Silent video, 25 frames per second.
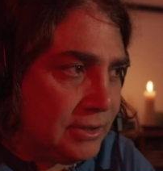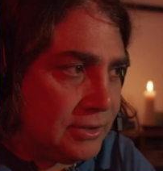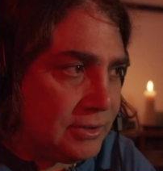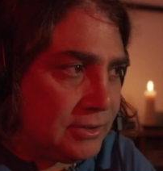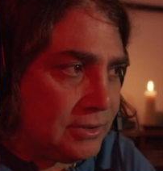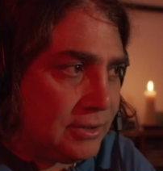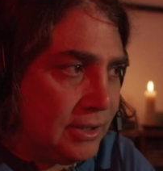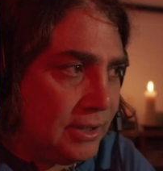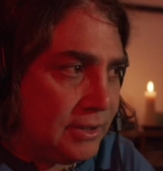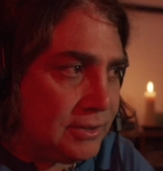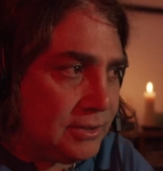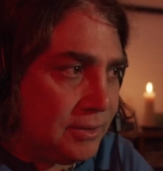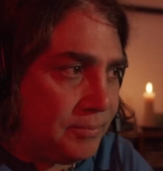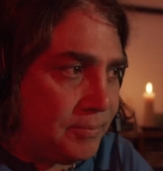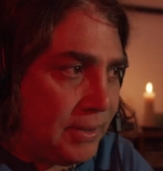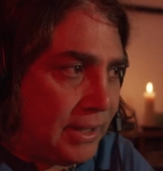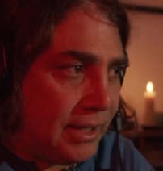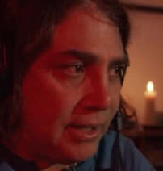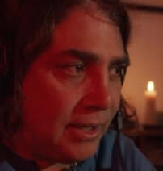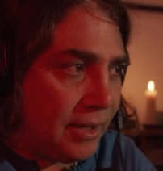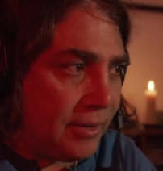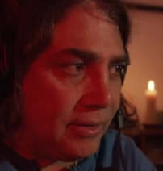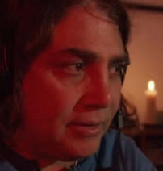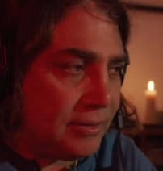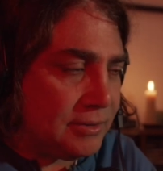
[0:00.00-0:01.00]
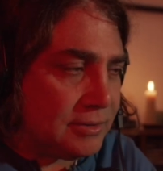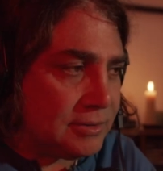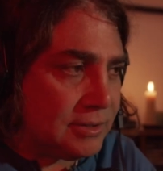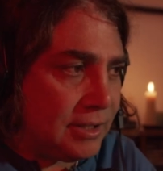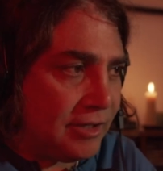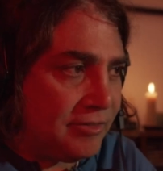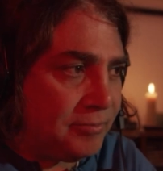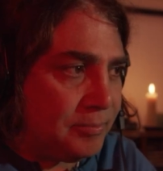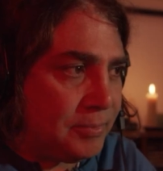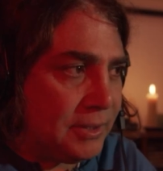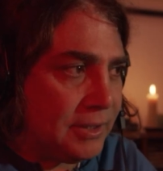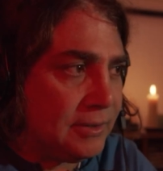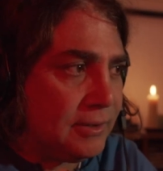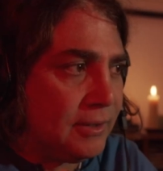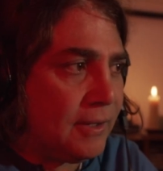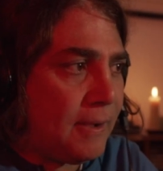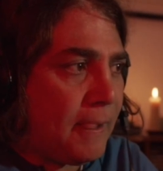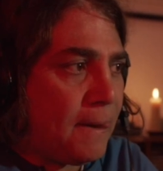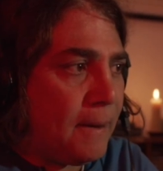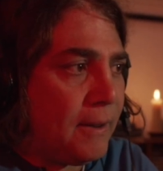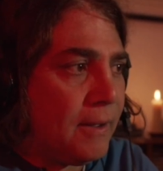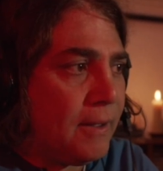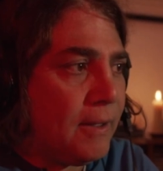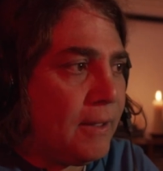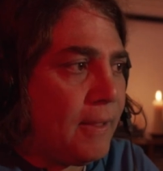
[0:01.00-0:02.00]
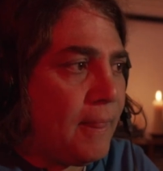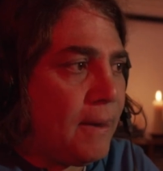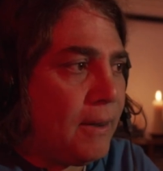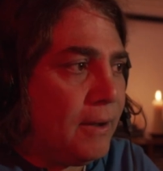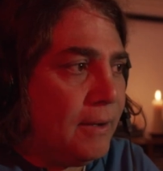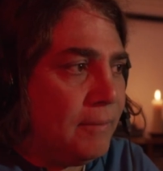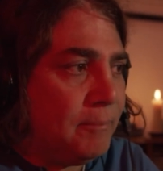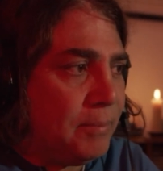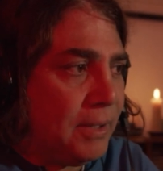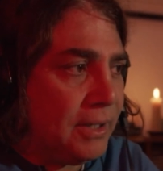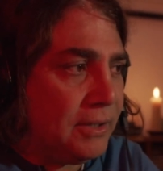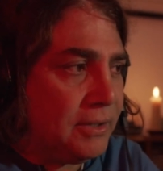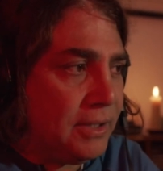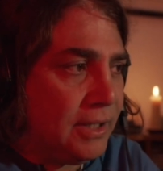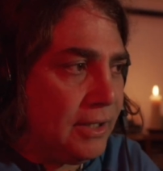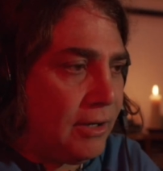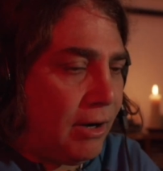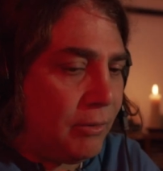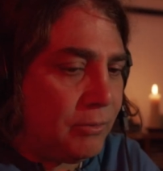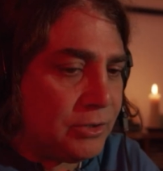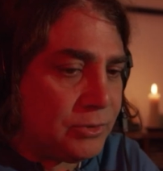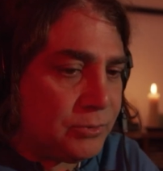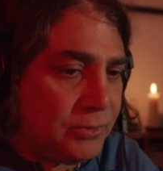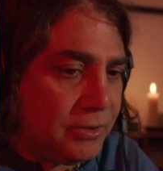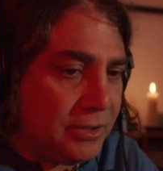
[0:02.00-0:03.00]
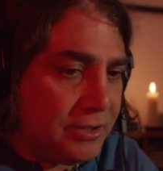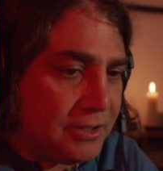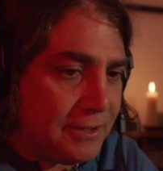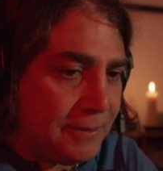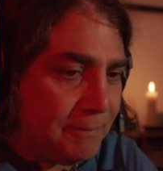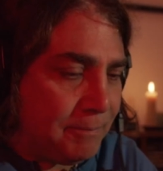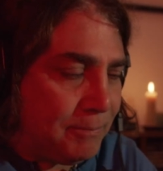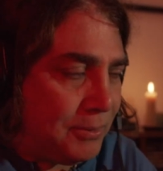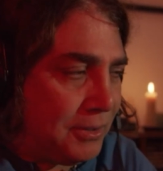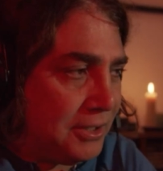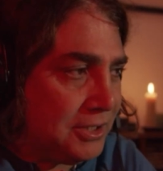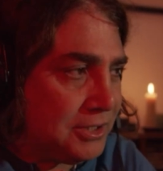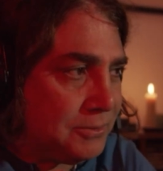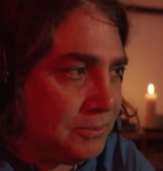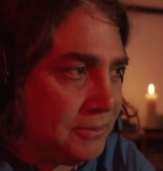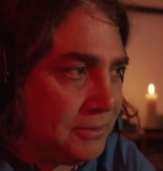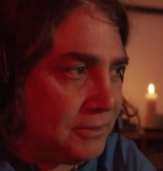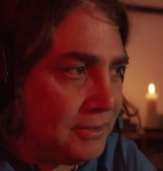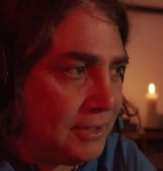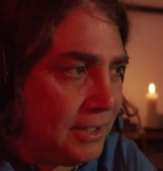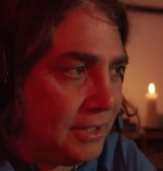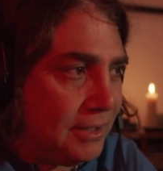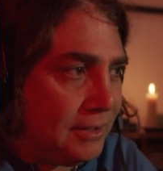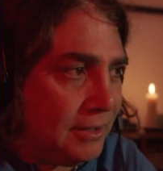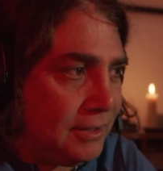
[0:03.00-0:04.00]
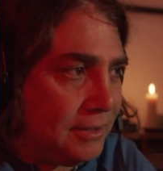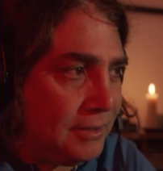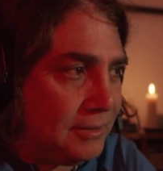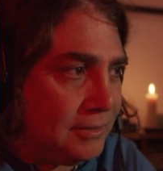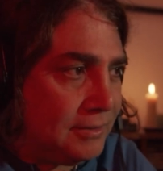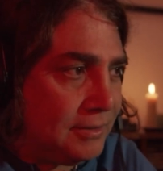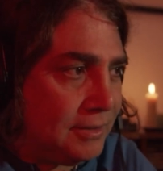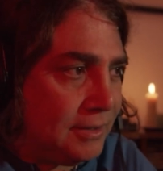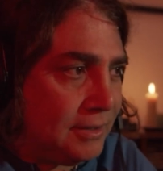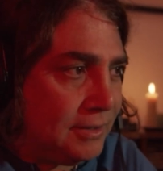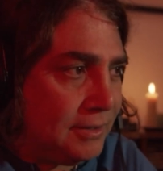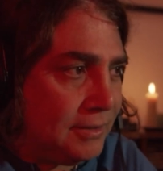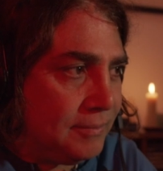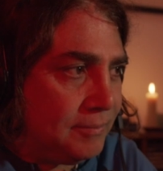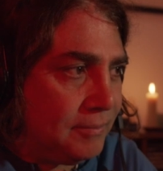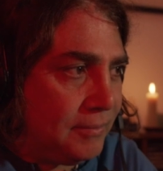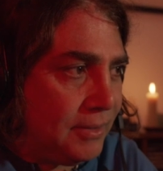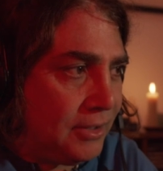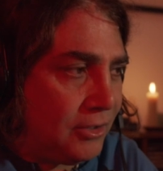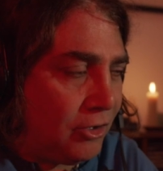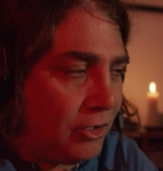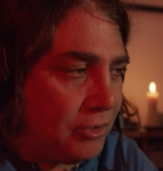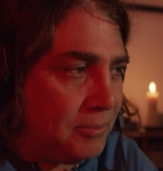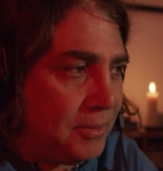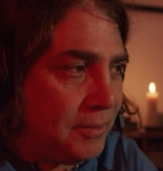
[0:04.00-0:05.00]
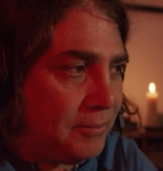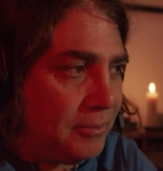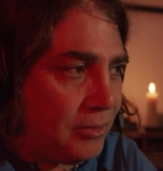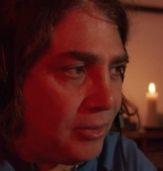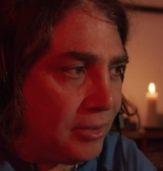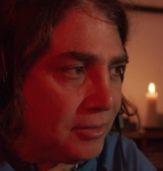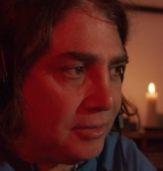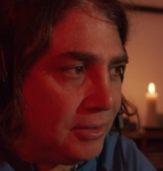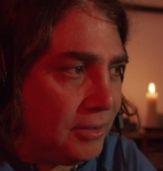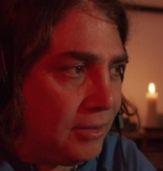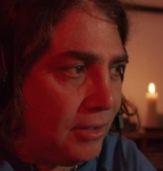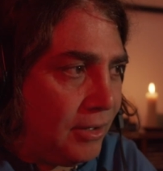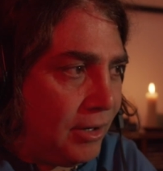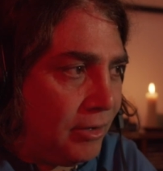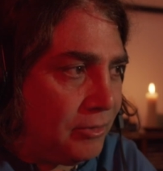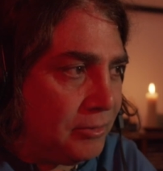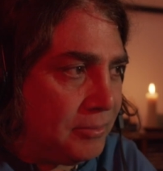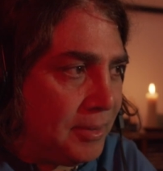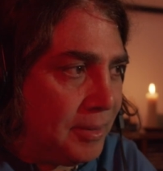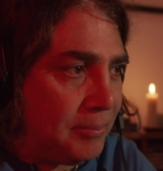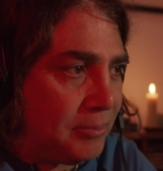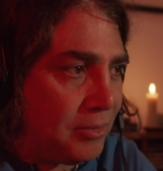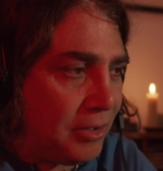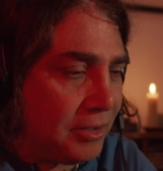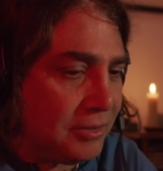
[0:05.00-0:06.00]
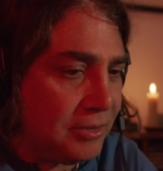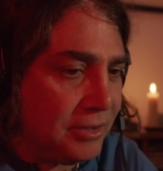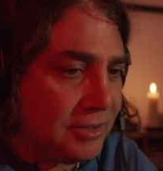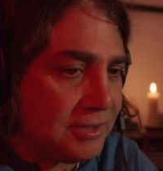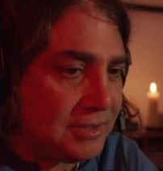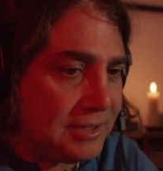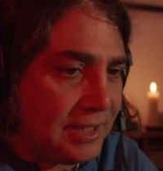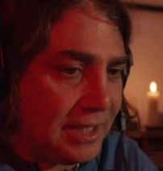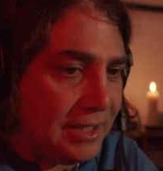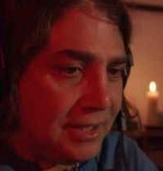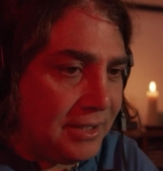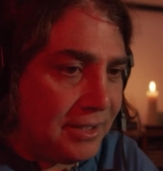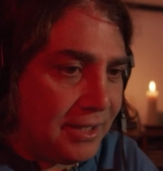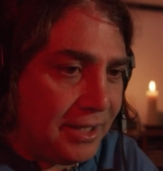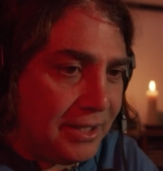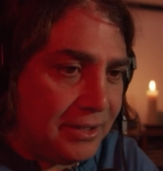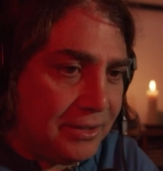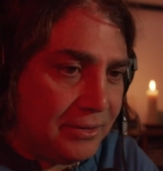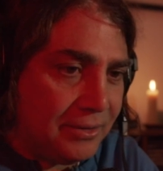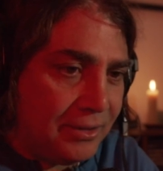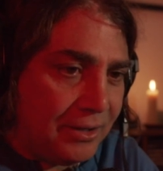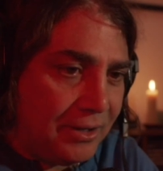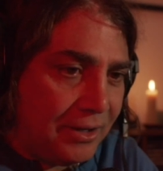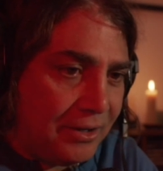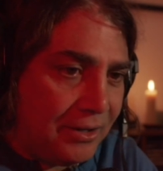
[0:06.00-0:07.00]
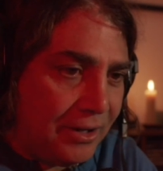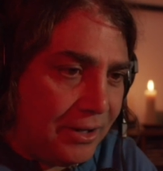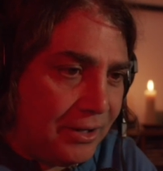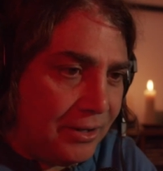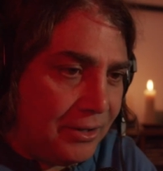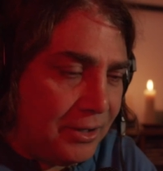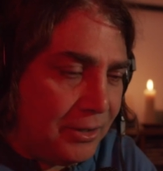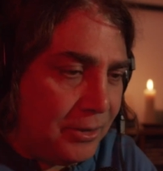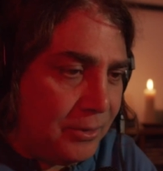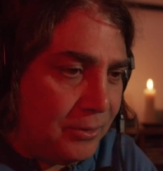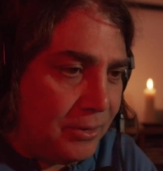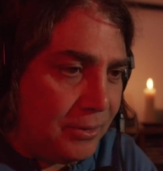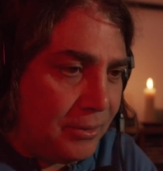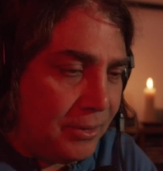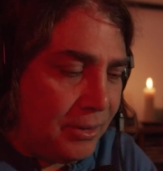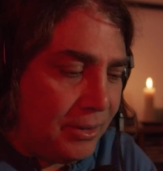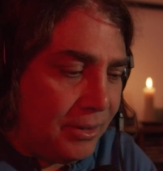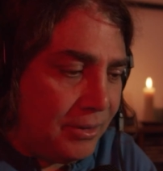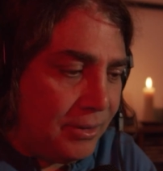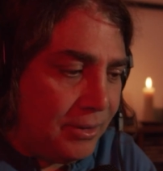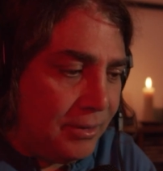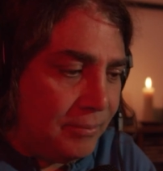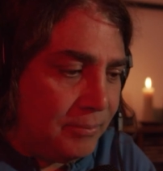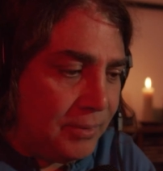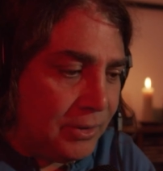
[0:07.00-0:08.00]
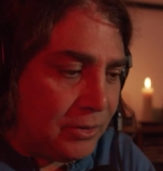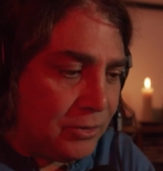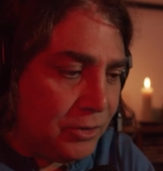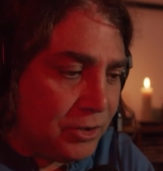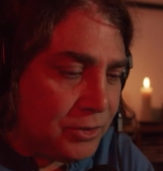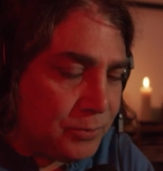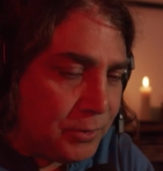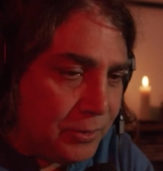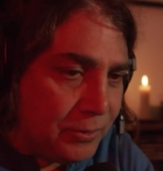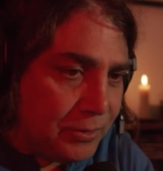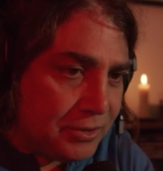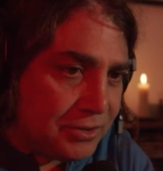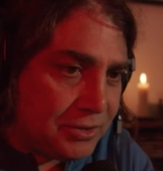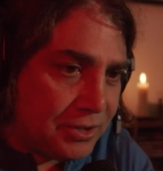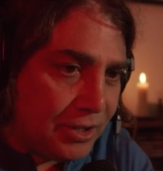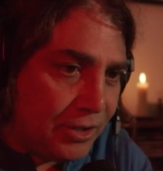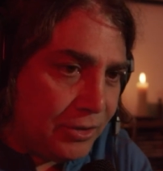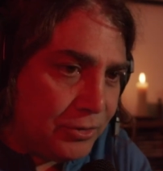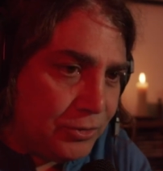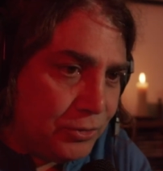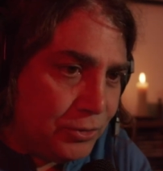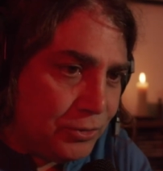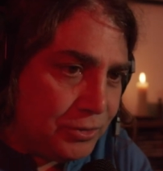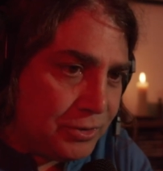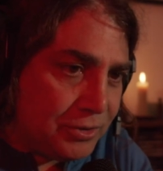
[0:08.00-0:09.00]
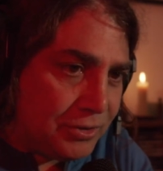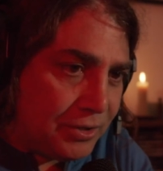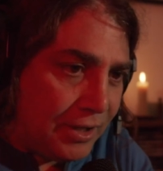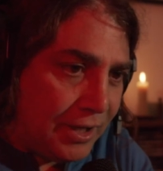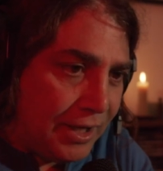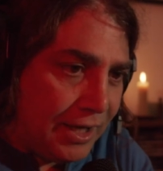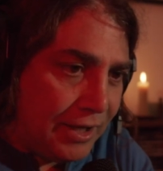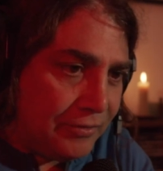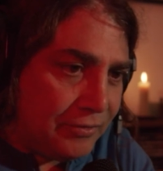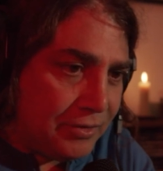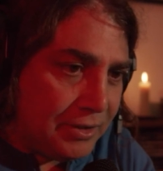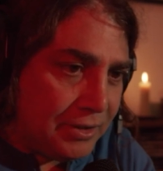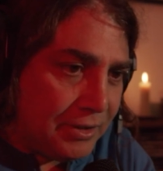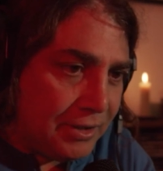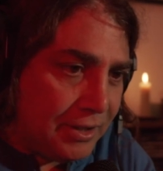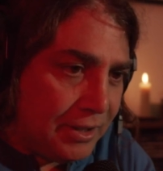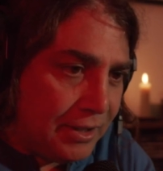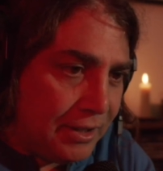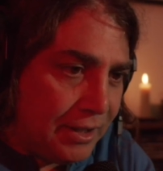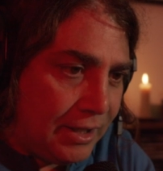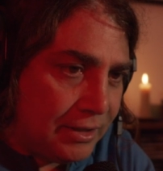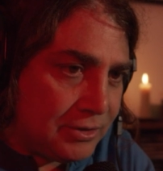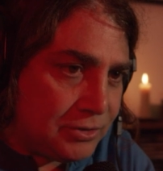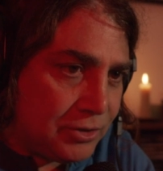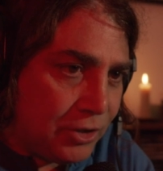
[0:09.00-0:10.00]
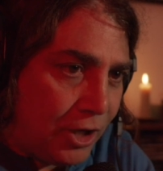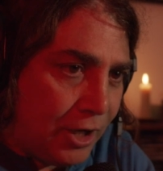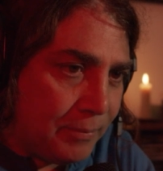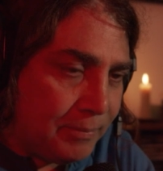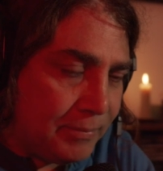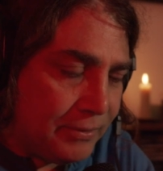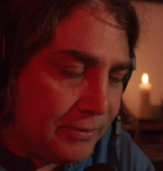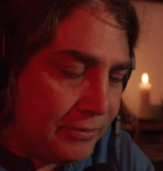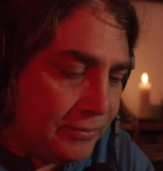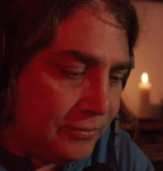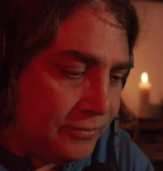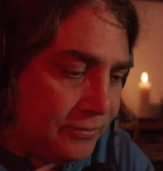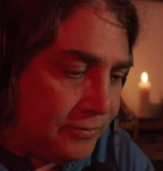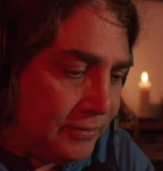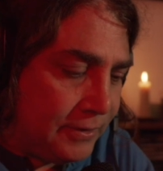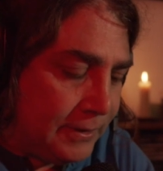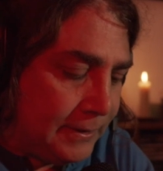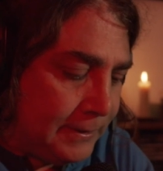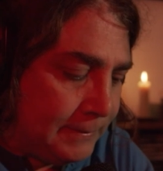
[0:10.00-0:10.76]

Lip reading: It's about other stuff. But yeah, I was really impressed with that, and I remember on the Saturday, because we were so used to having a type of